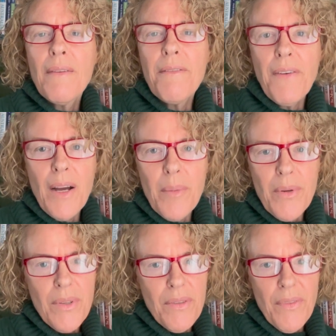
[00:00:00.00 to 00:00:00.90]
Fibre
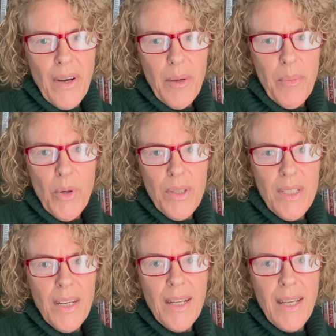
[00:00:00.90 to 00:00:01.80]
is very important,
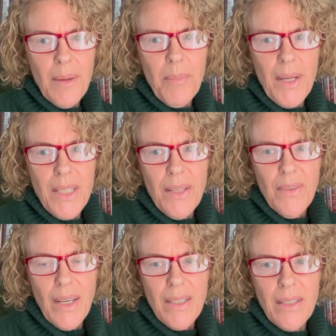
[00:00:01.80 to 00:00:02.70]
and I get plenty of
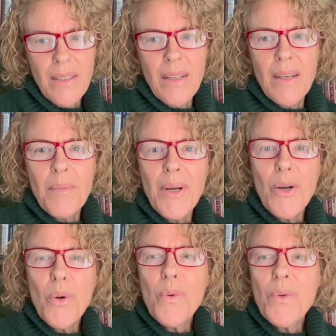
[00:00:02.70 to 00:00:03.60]
that. My
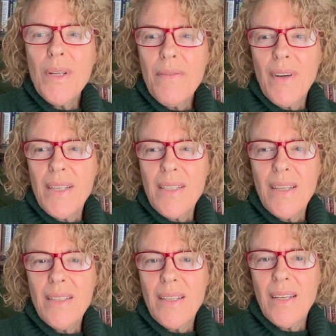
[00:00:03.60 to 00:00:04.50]
only vice
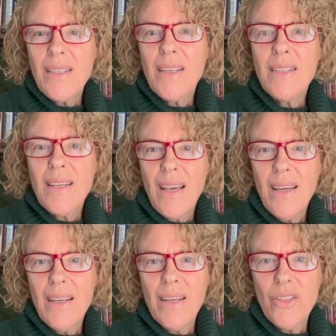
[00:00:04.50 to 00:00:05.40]
these days is
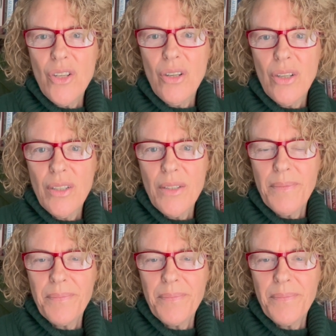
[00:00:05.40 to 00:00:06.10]
cake and chocolate.